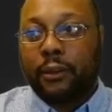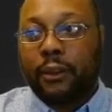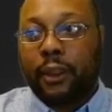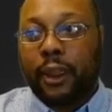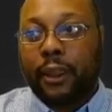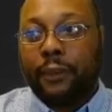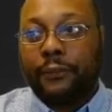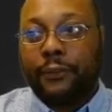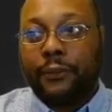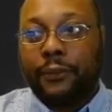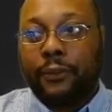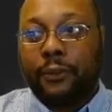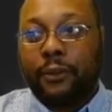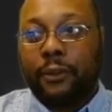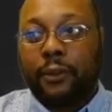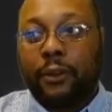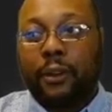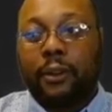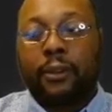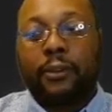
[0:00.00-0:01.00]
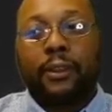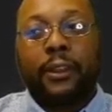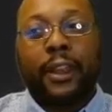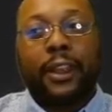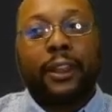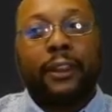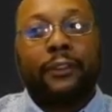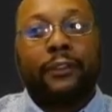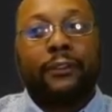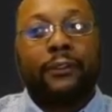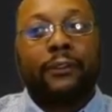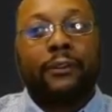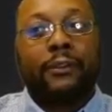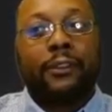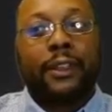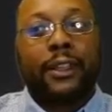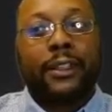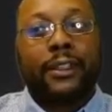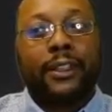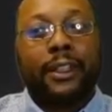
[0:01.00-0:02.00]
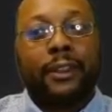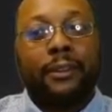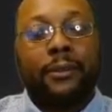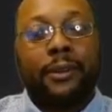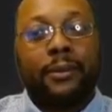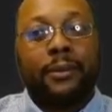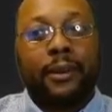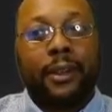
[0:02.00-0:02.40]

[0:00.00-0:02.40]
if, like, let's say we